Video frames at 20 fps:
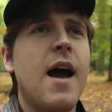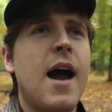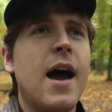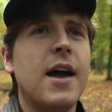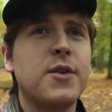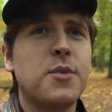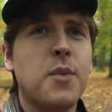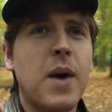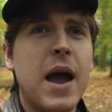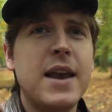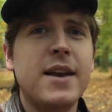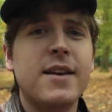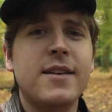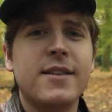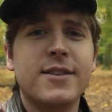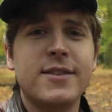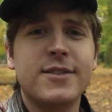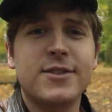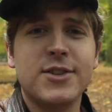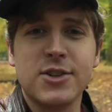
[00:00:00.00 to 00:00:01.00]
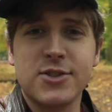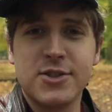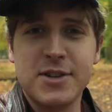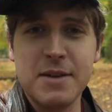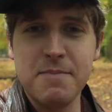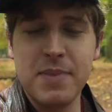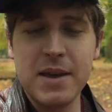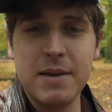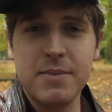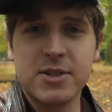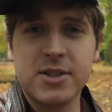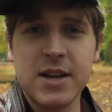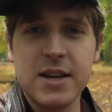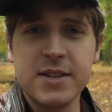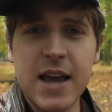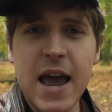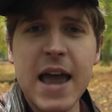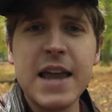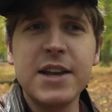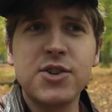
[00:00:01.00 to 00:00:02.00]
And when Justin Bieber
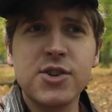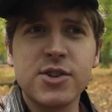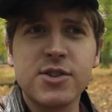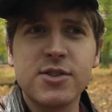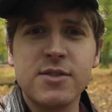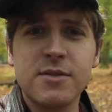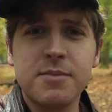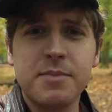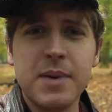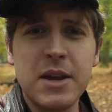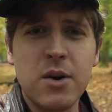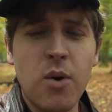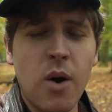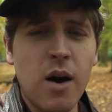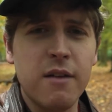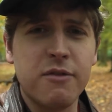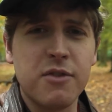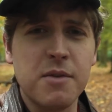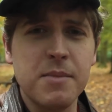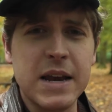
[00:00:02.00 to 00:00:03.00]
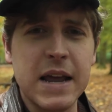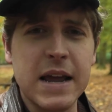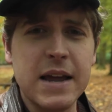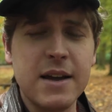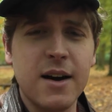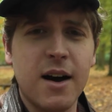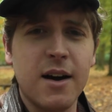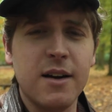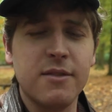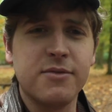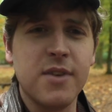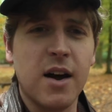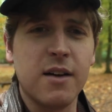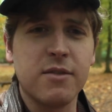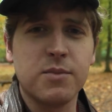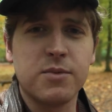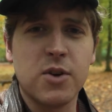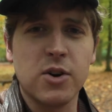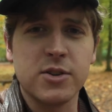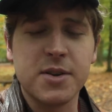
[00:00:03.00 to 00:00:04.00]
says, hey, just be quiet for a minute,
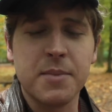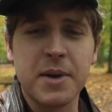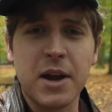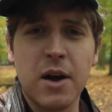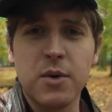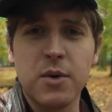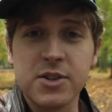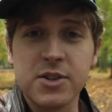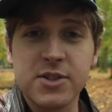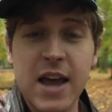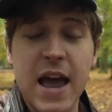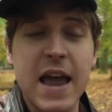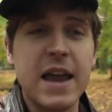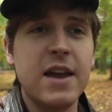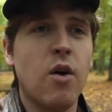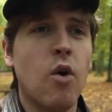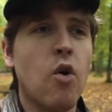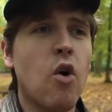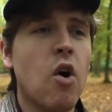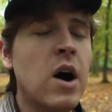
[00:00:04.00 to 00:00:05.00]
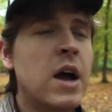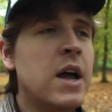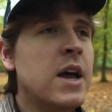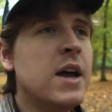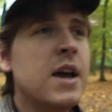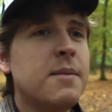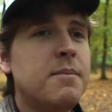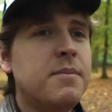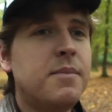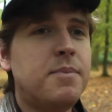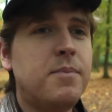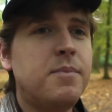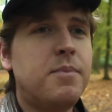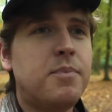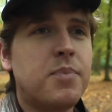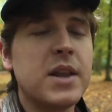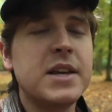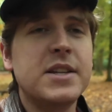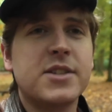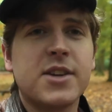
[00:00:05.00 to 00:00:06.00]
I've got something I say, or
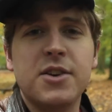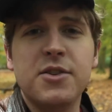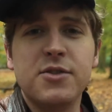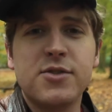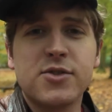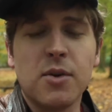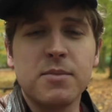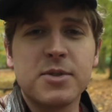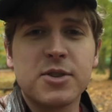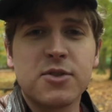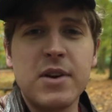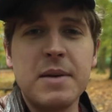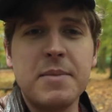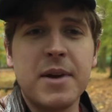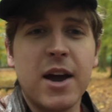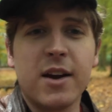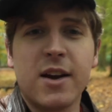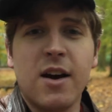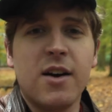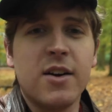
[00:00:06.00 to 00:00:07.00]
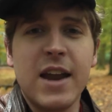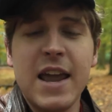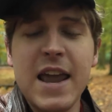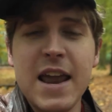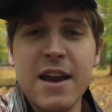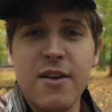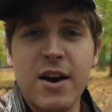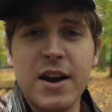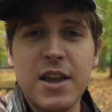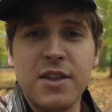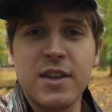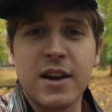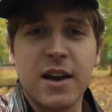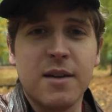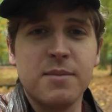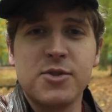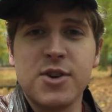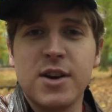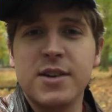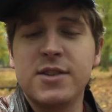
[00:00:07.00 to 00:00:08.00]
please can you stop screaming, I can't hear anything
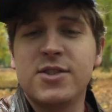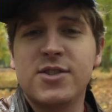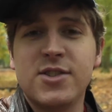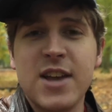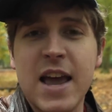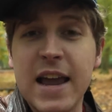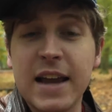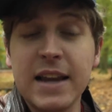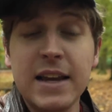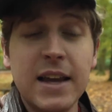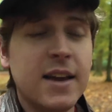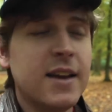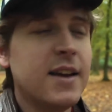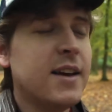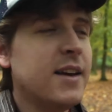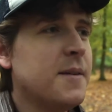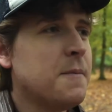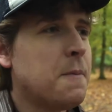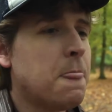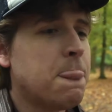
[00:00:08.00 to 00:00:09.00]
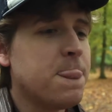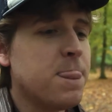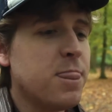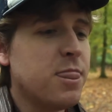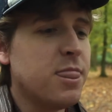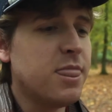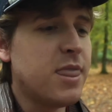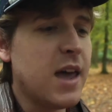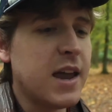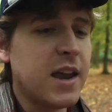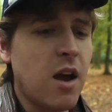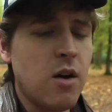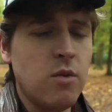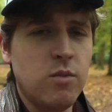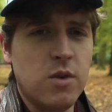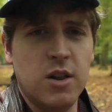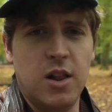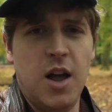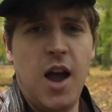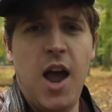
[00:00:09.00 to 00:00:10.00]
I'm trying to sing, they go,
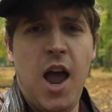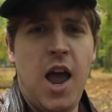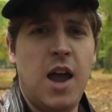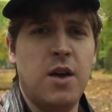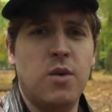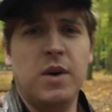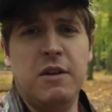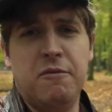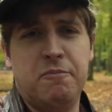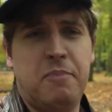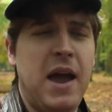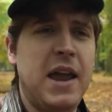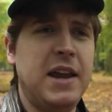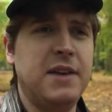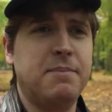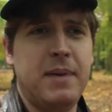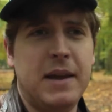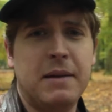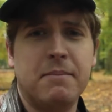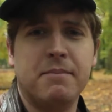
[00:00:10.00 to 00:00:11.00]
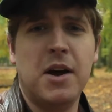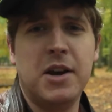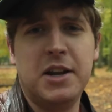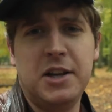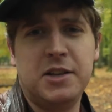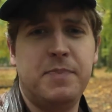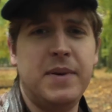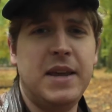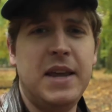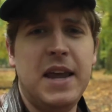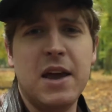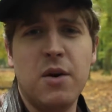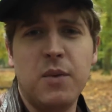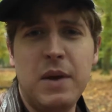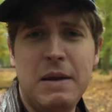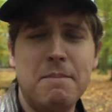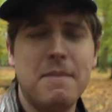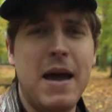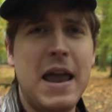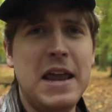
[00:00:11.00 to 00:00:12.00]
well, hey, we've paid big money to be here,
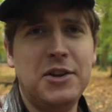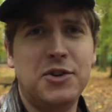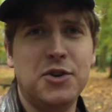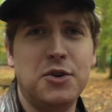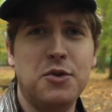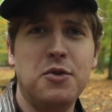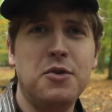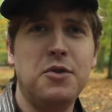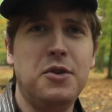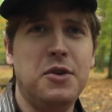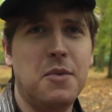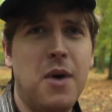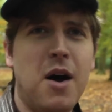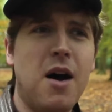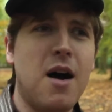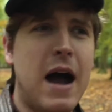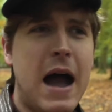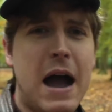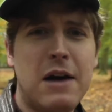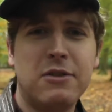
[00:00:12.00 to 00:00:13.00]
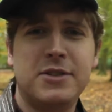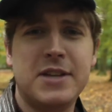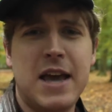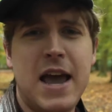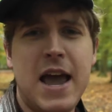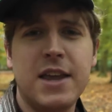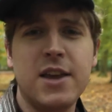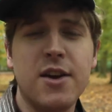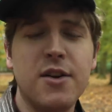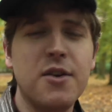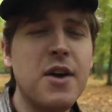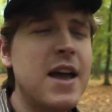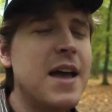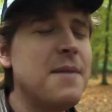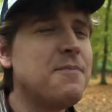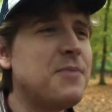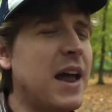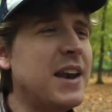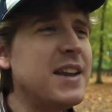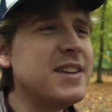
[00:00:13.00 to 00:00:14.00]
we made you who you are, how dare you?
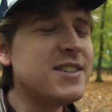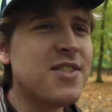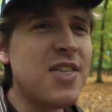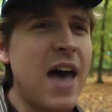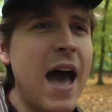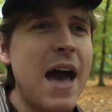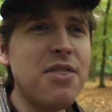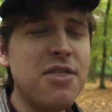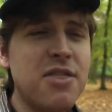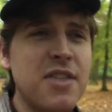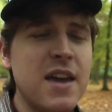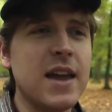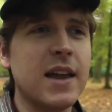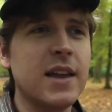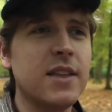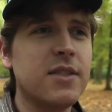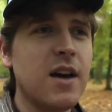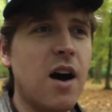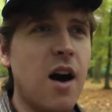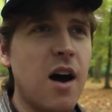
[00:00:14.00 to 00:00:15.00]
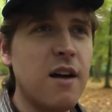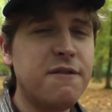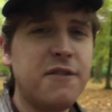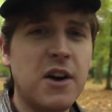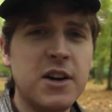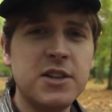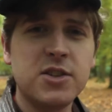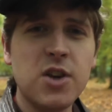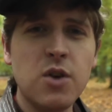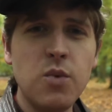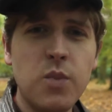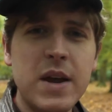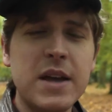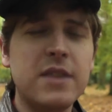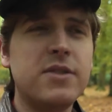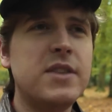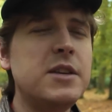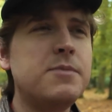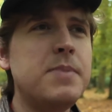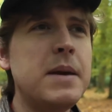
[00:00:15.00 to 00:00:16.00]
And it's that thing that I find so
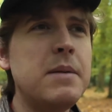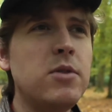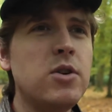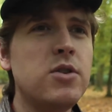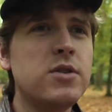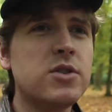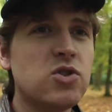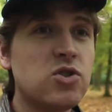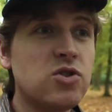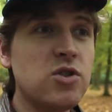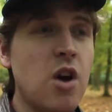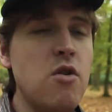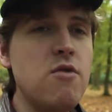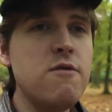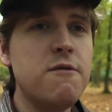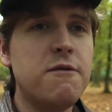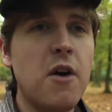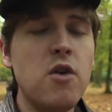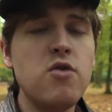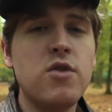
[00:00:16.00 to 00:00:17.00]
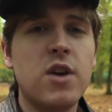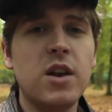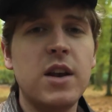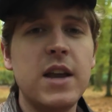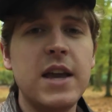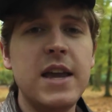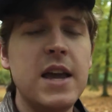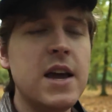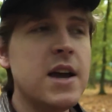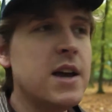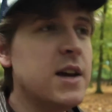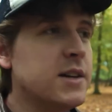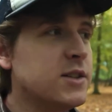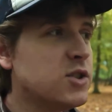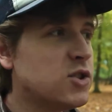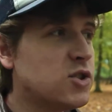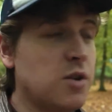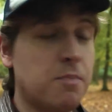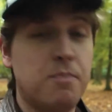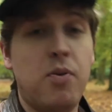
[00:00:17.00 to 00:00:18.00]
weird. These people who are so vocally
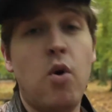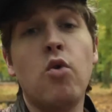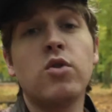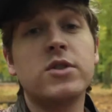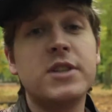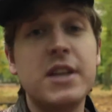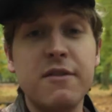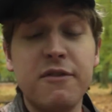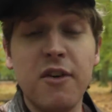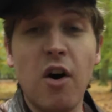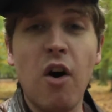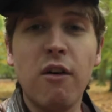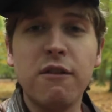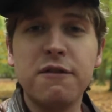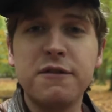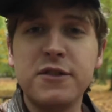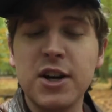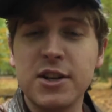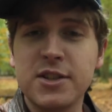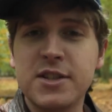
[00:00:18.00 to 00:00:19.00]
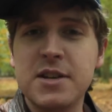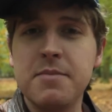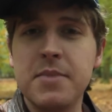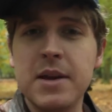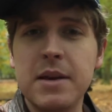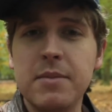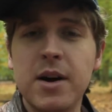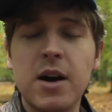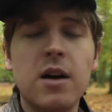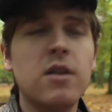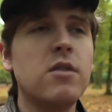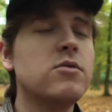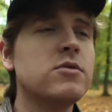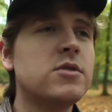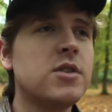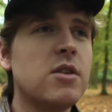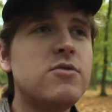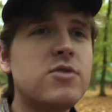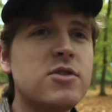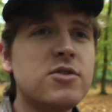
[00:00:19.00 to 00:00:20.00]
supportive of Justin Bieber are
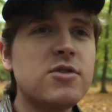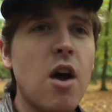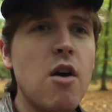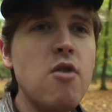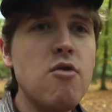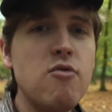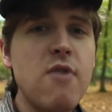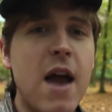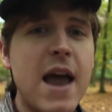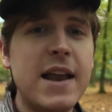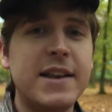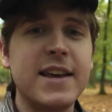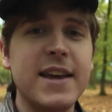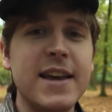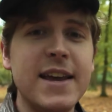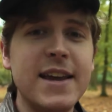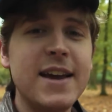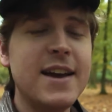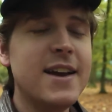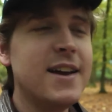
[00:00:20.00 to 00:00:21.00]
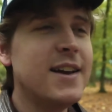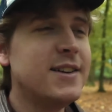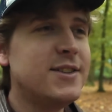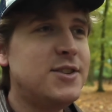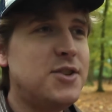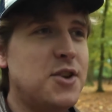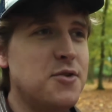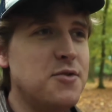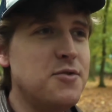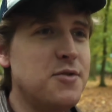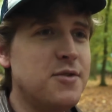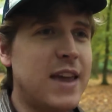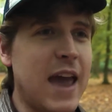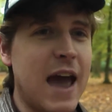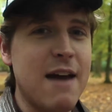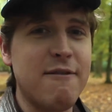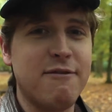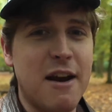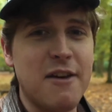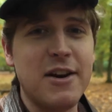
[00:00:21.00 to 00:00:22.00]
also so ready to
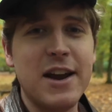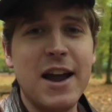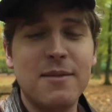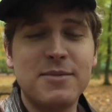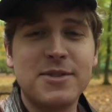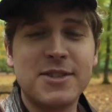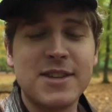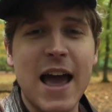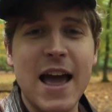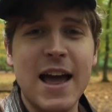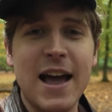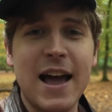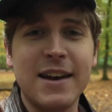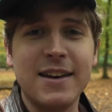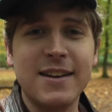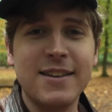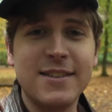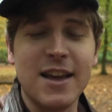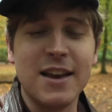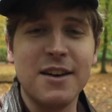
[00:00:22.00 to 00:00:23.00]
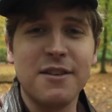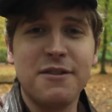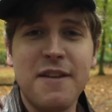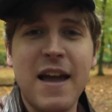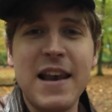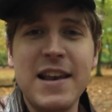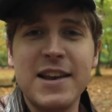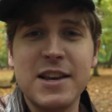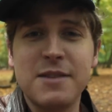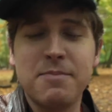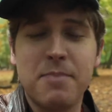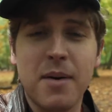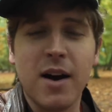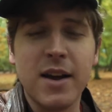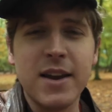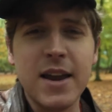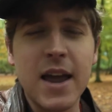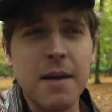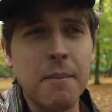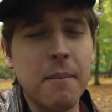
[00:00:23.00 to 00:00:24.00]
get very upset and offended
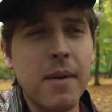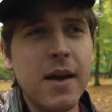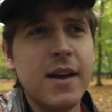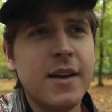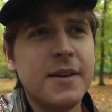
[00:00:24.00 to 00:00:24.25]
by him.